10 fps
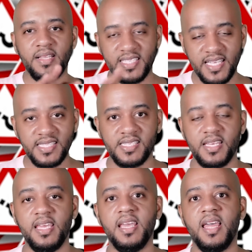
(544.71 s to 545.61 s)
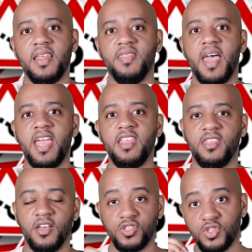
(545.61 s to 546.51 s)
intensity that
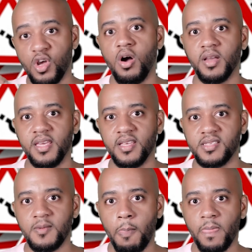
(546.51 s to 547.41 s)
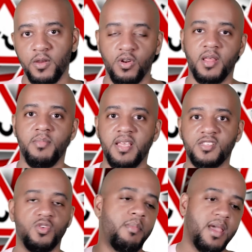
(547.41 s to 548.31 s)
the song is. You know what I mean?
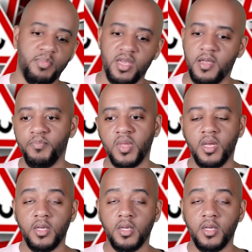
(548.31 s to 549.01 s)
So it might be,